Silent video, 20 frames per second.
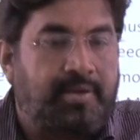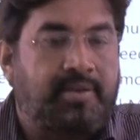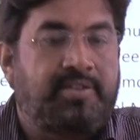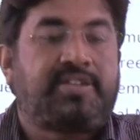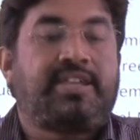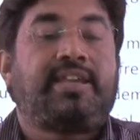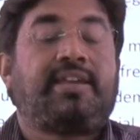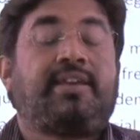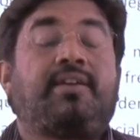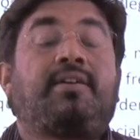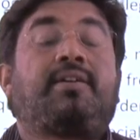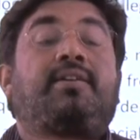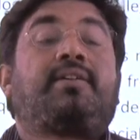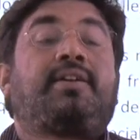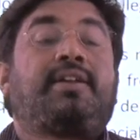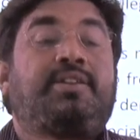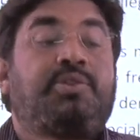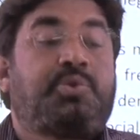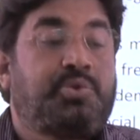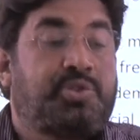See,
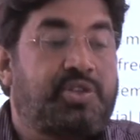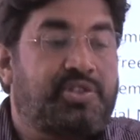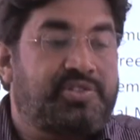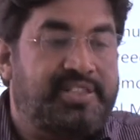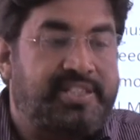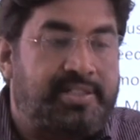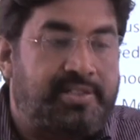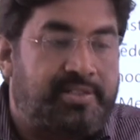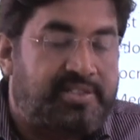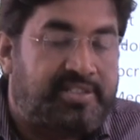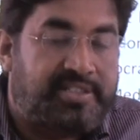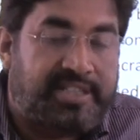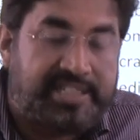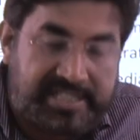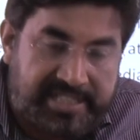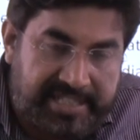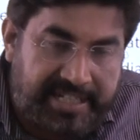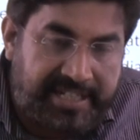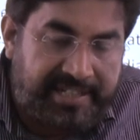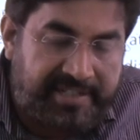in
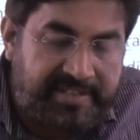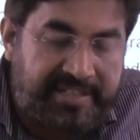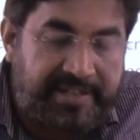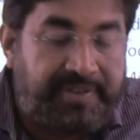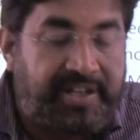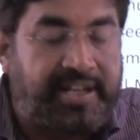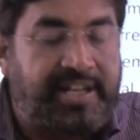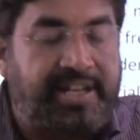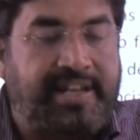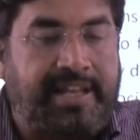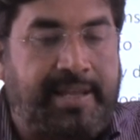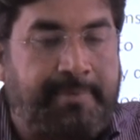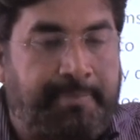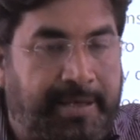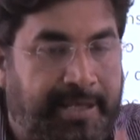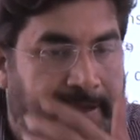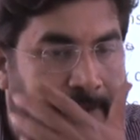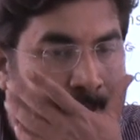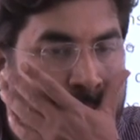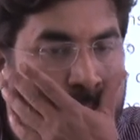2016-17 I
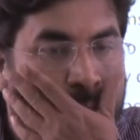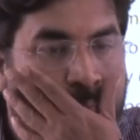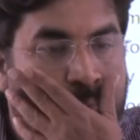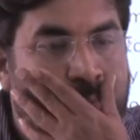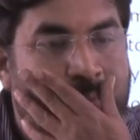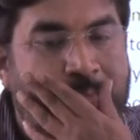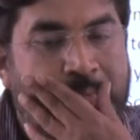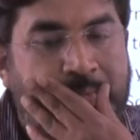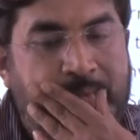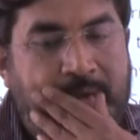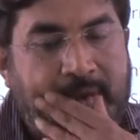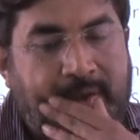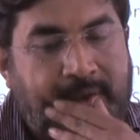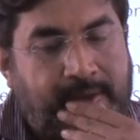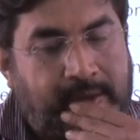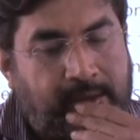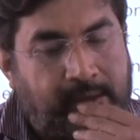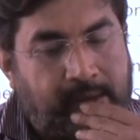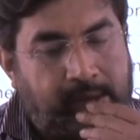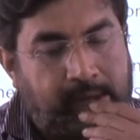believe
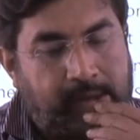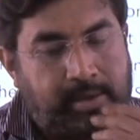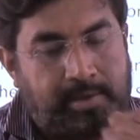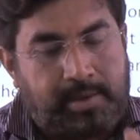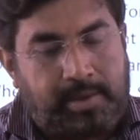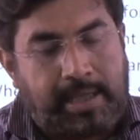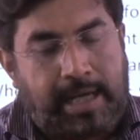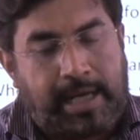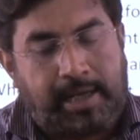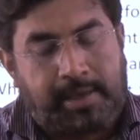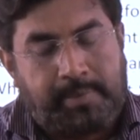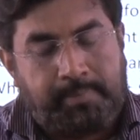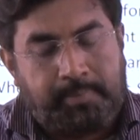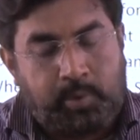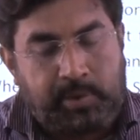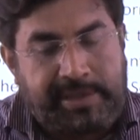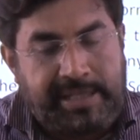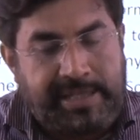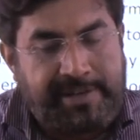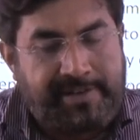that
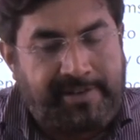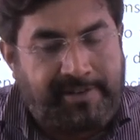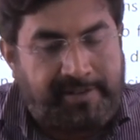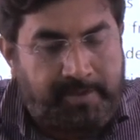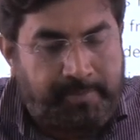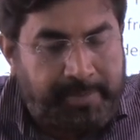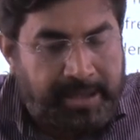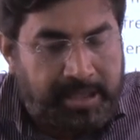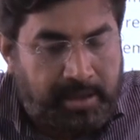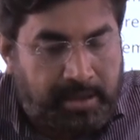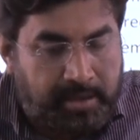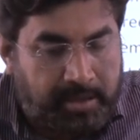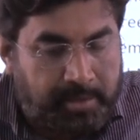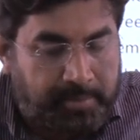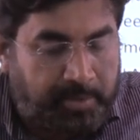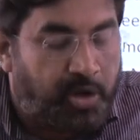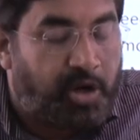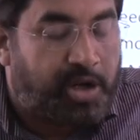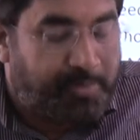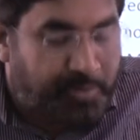Modi government,
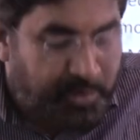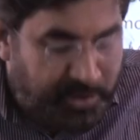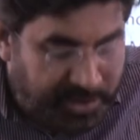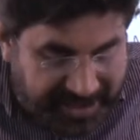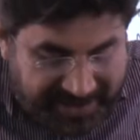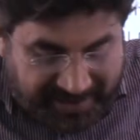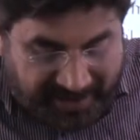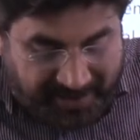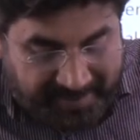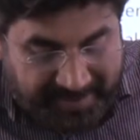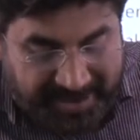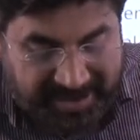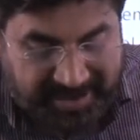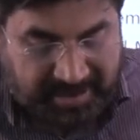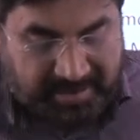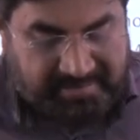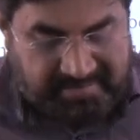not Modi government,